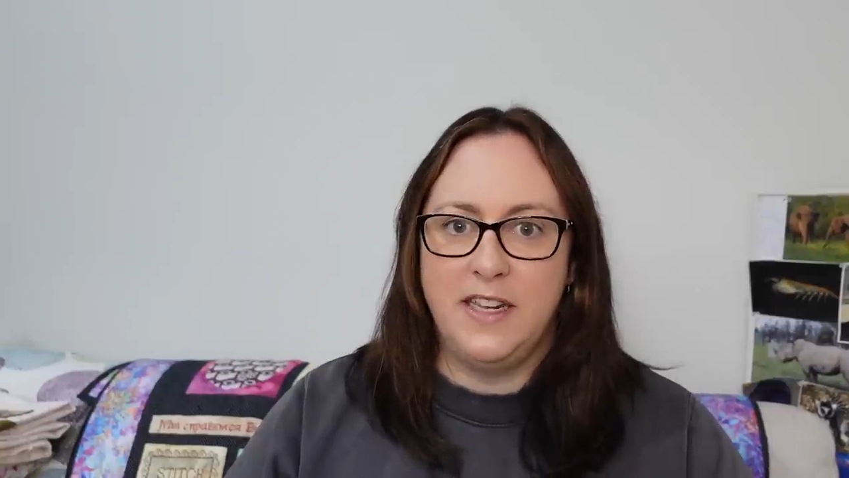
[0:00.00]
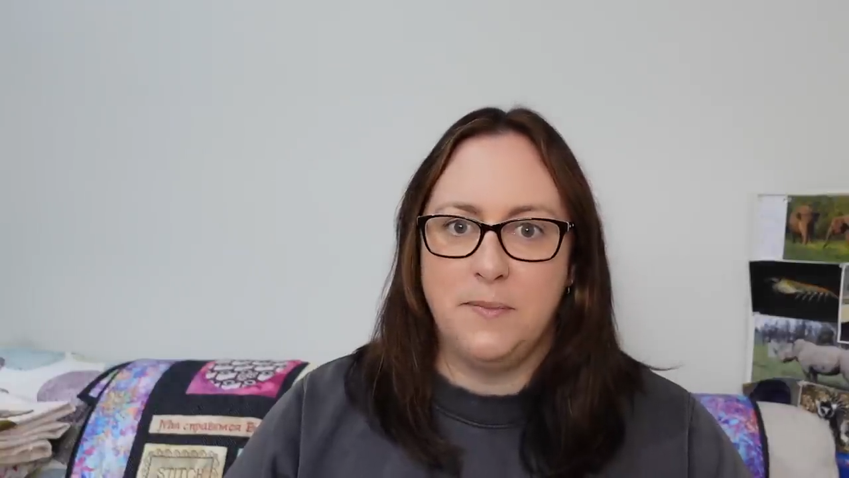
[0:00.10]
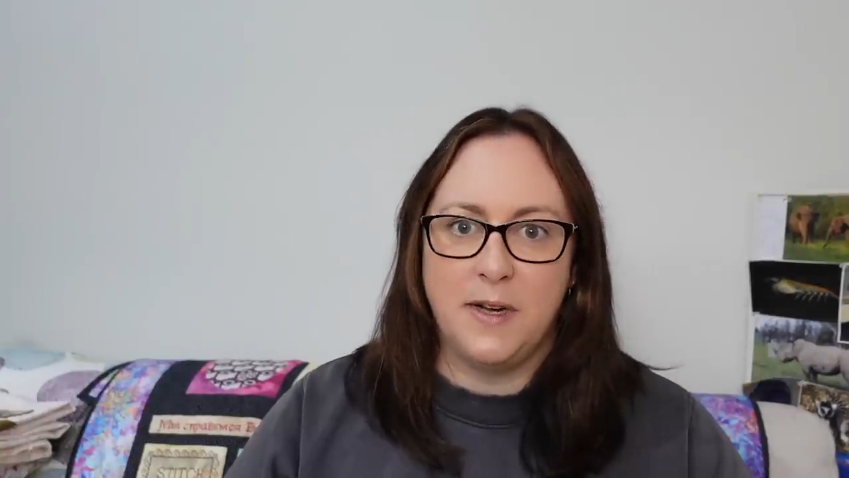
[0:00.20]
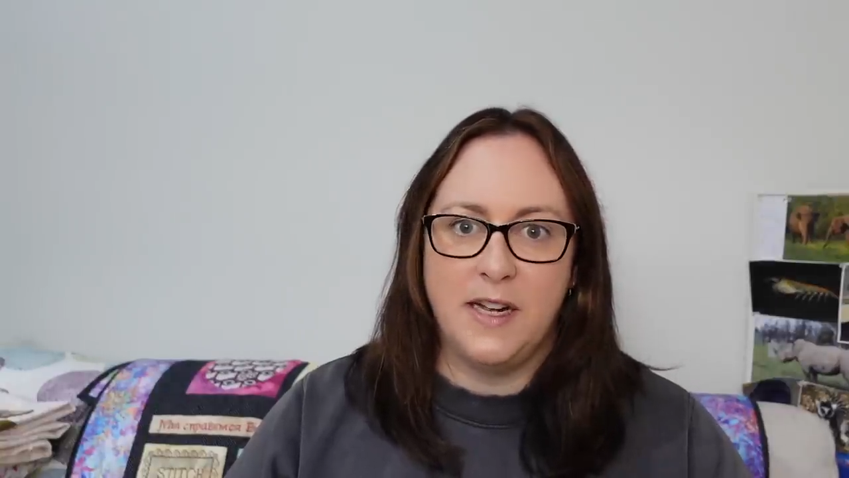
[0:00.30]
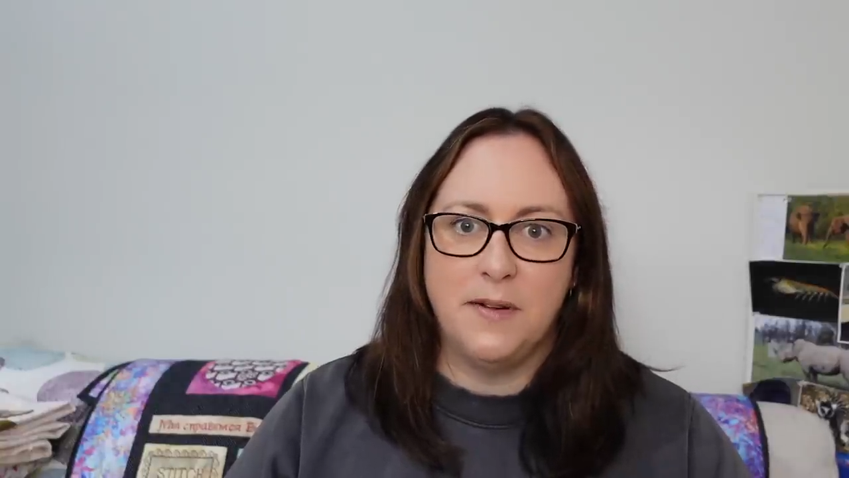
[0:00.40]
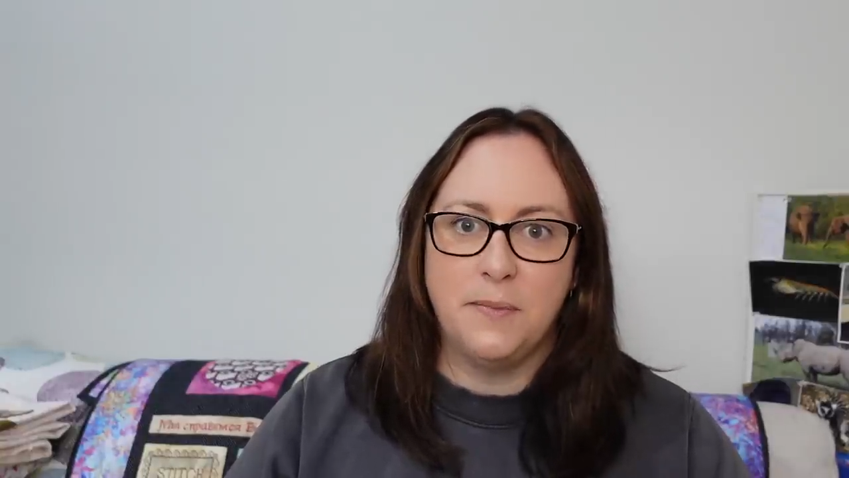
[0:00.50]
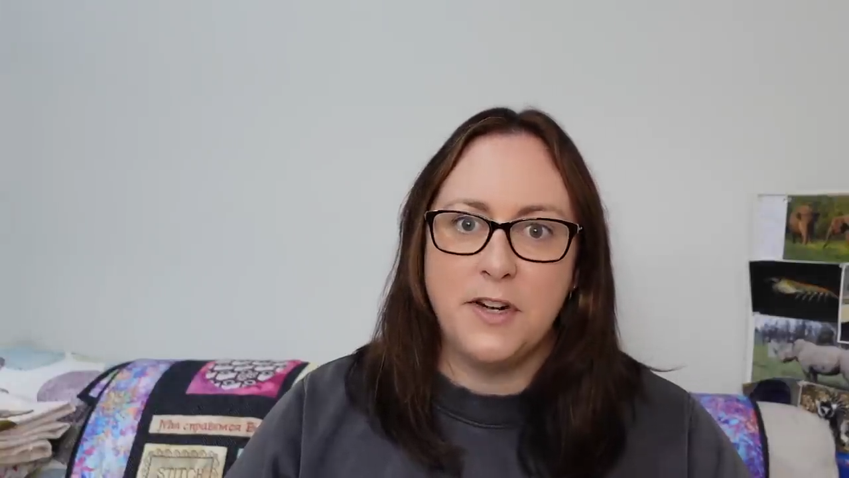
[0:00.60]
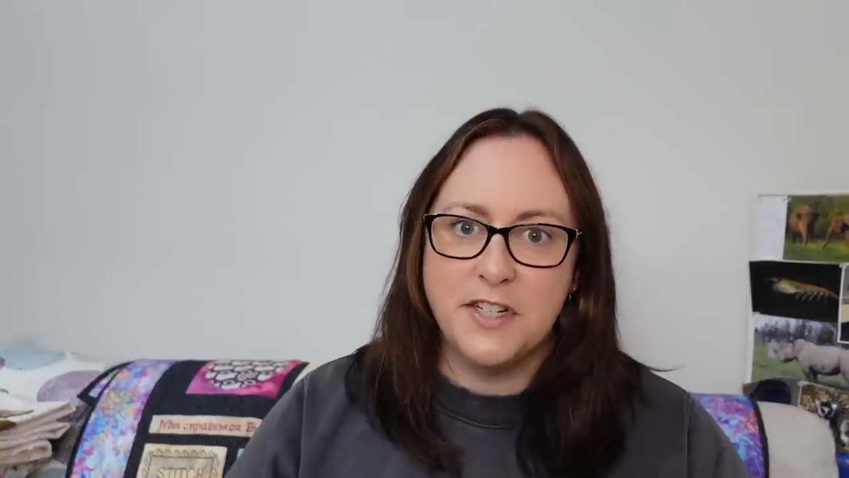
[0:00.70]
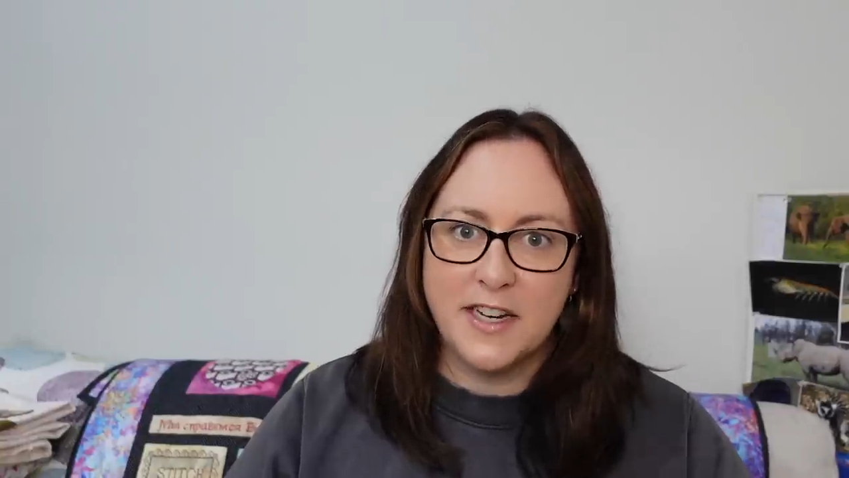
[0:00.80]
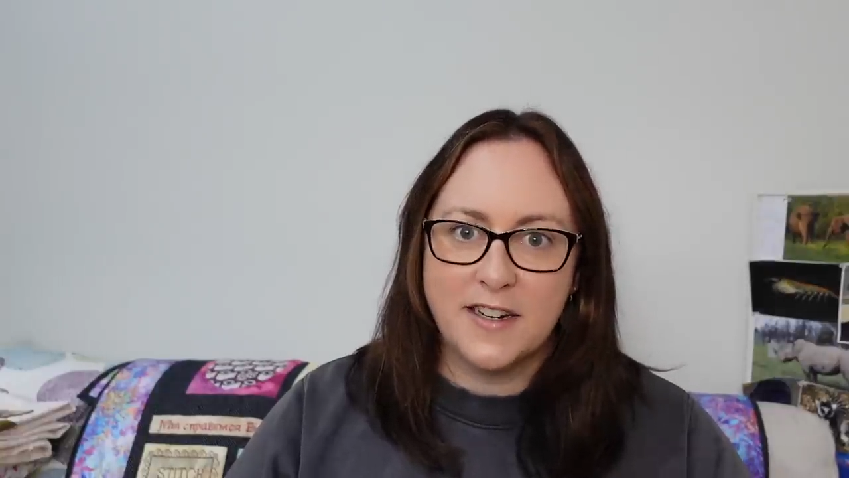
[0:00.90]
in my
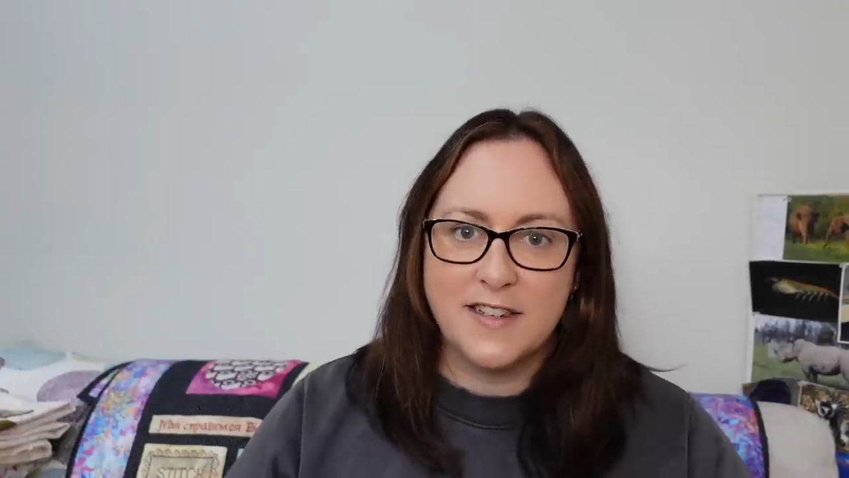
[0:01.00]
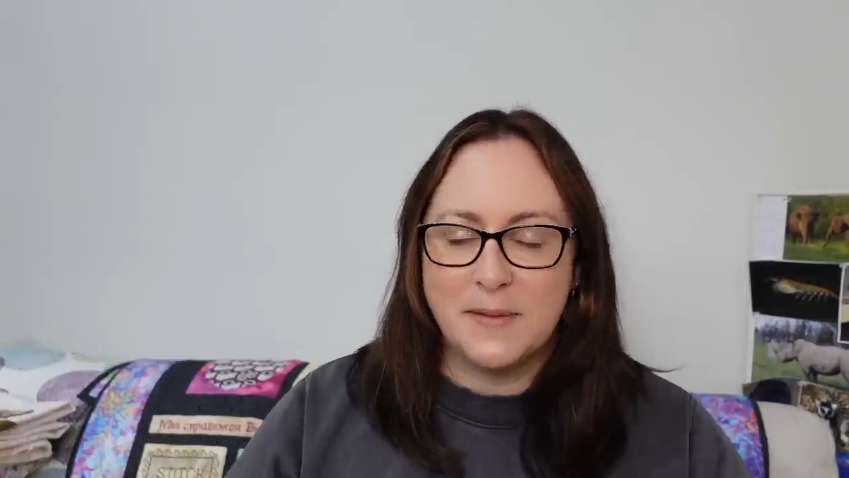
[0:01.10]
projects.